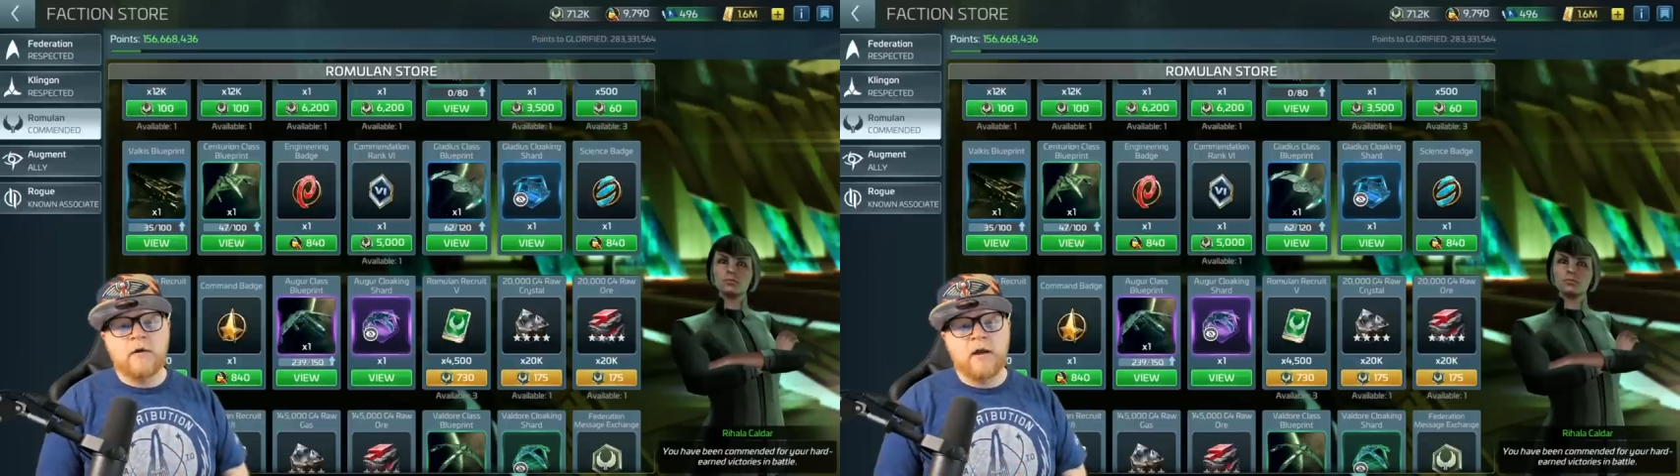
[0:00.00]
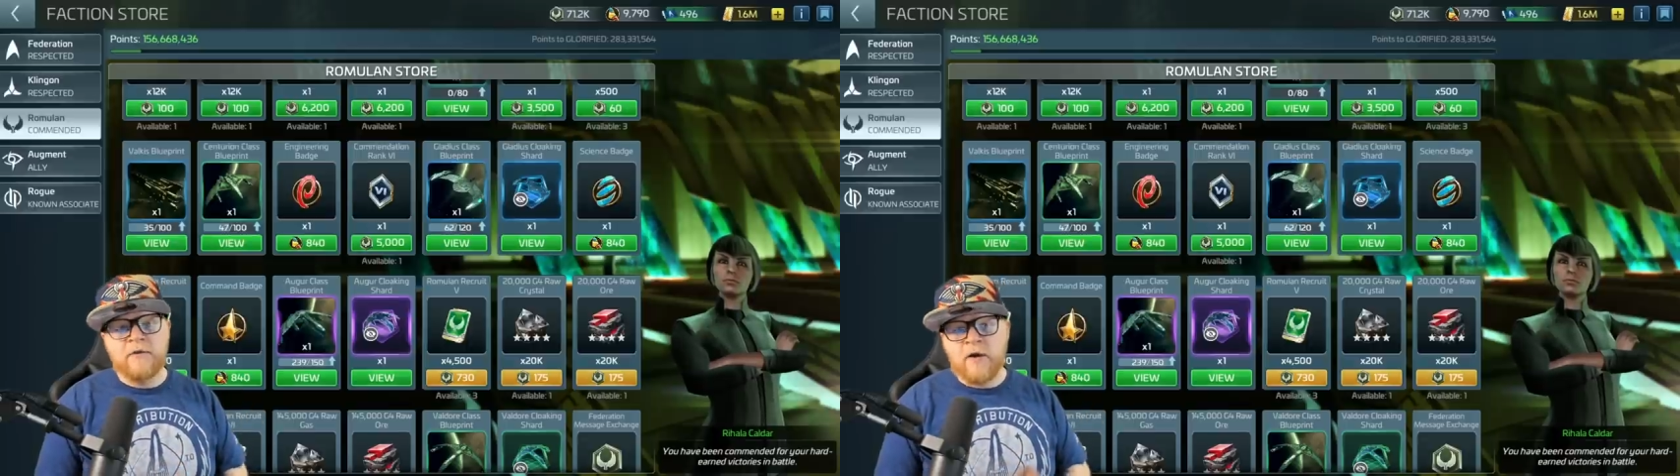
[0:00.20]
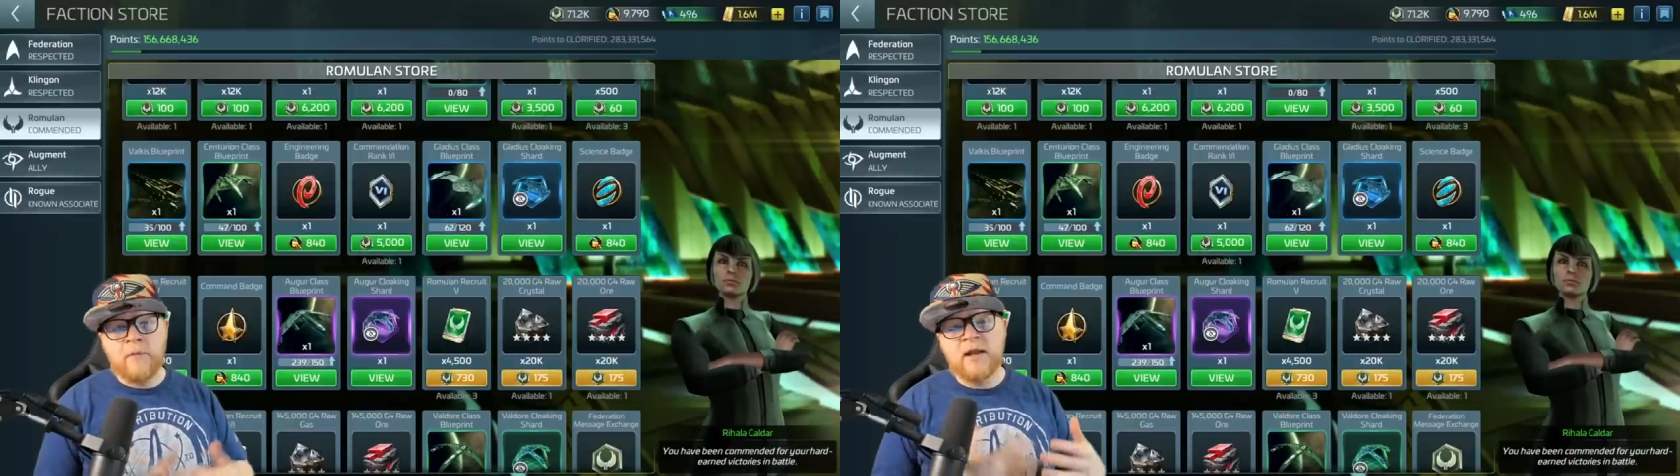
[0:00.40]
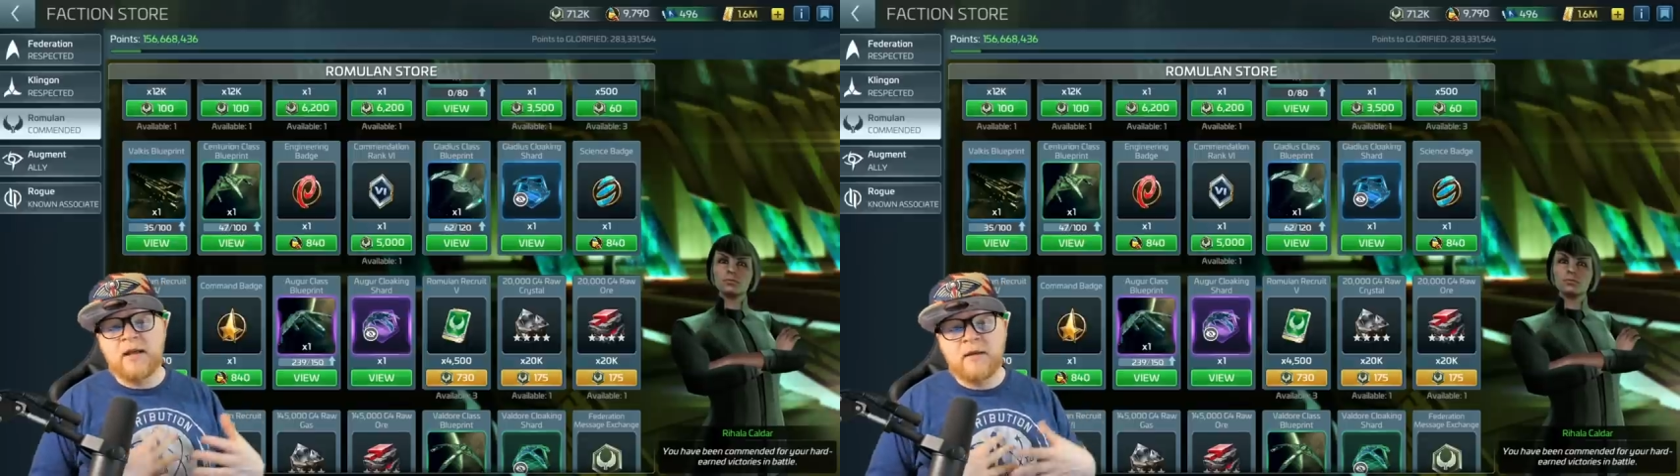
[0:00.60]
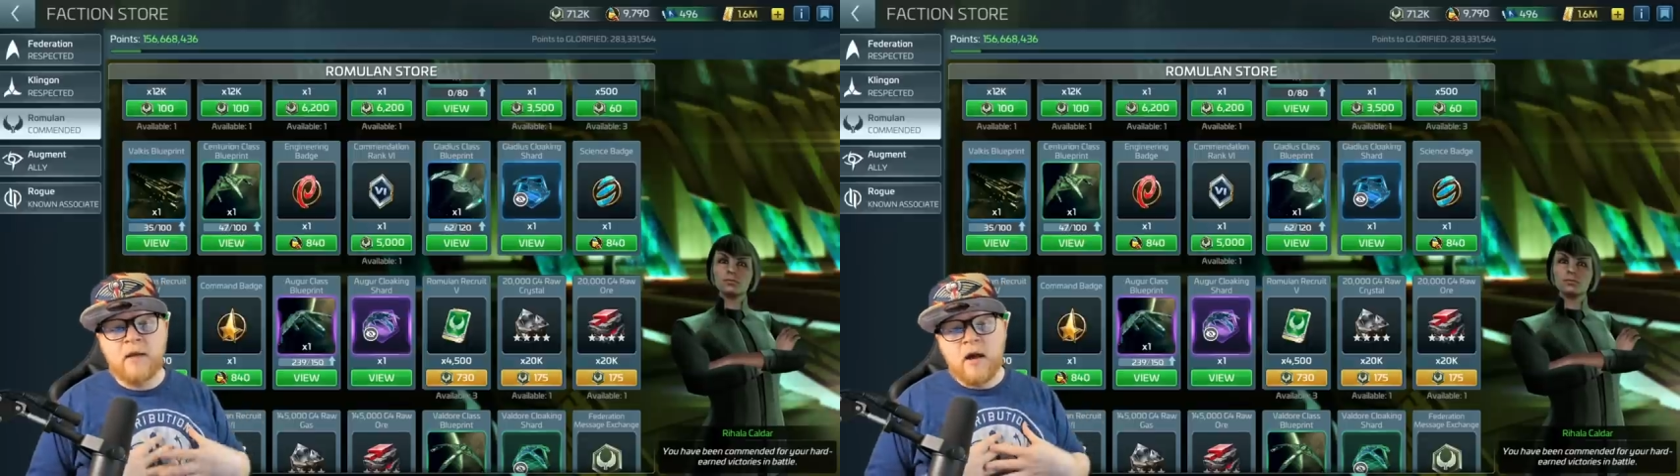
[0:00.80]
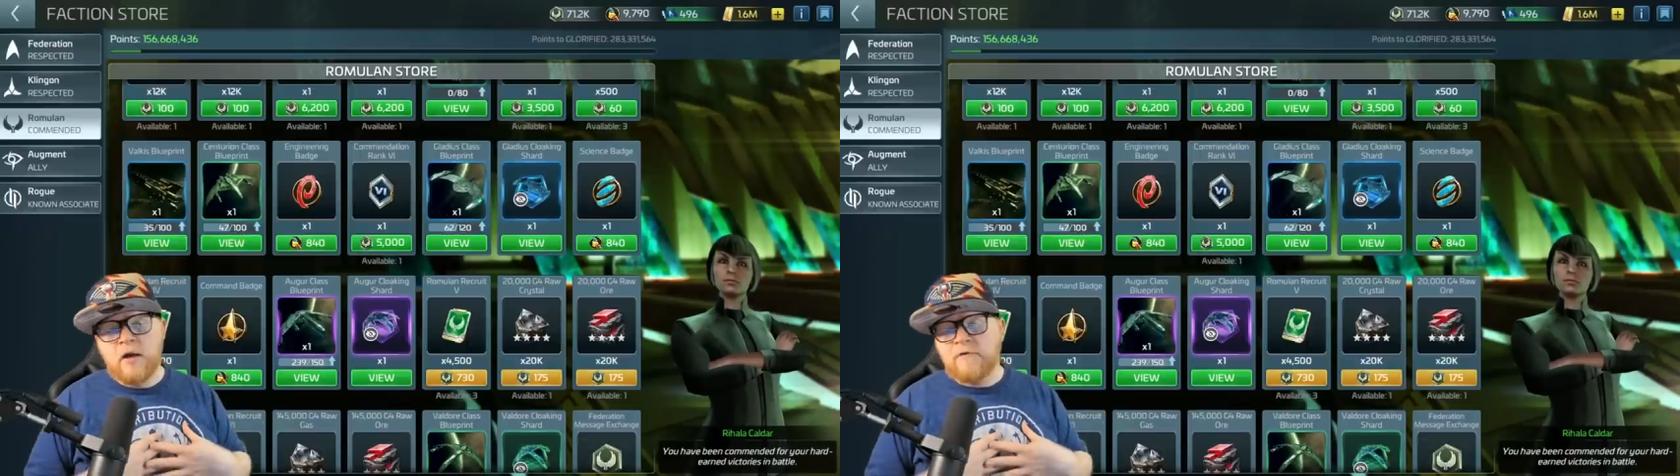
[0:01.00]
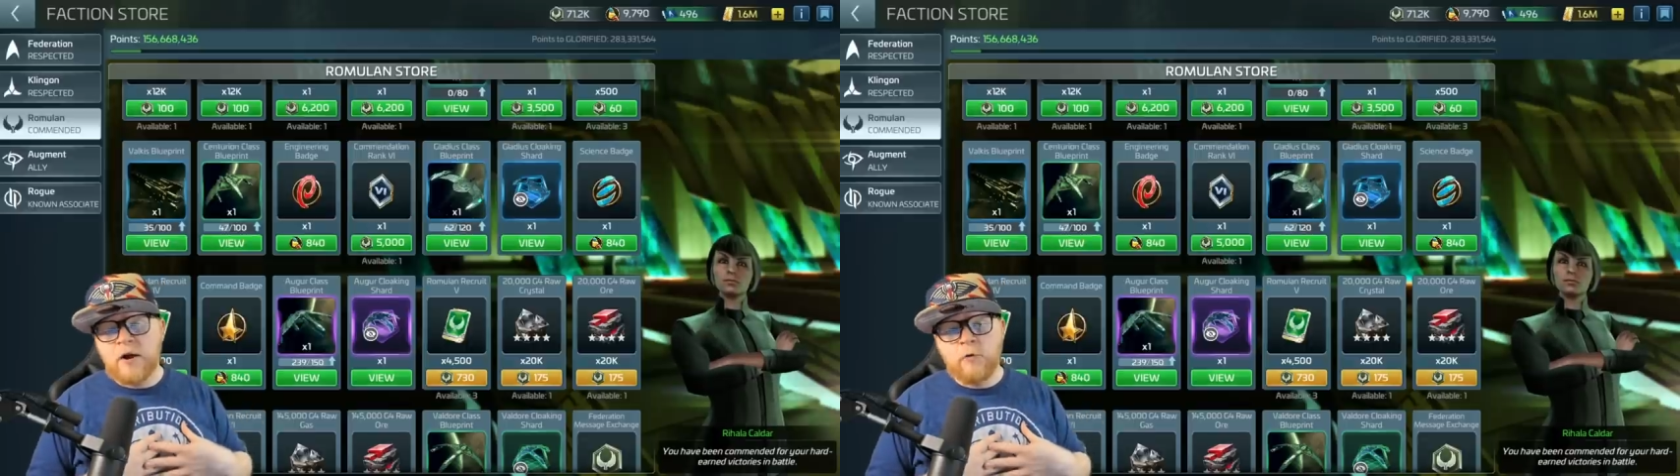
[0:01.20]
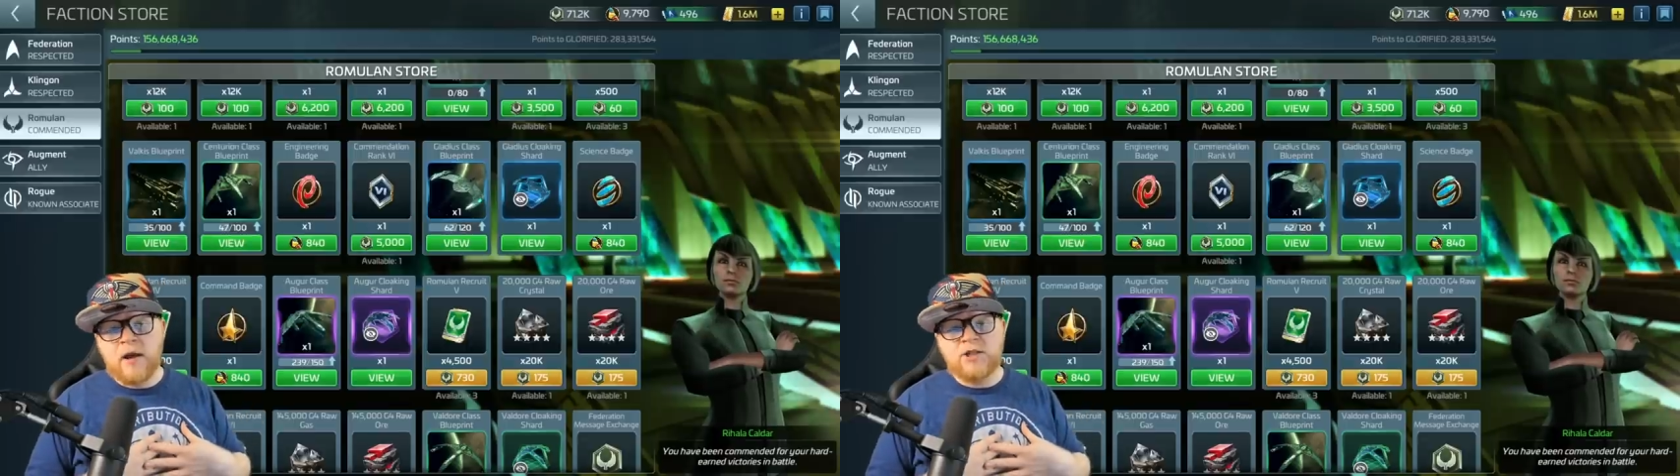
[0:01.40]
If I'm hitting
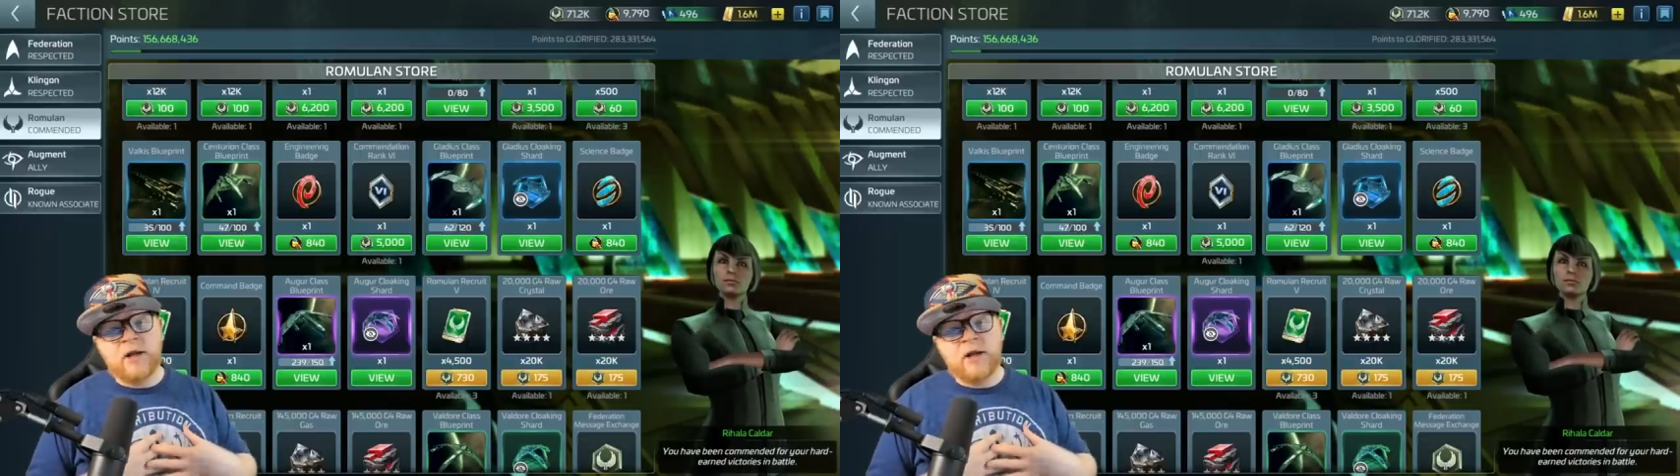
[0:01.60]
Federation,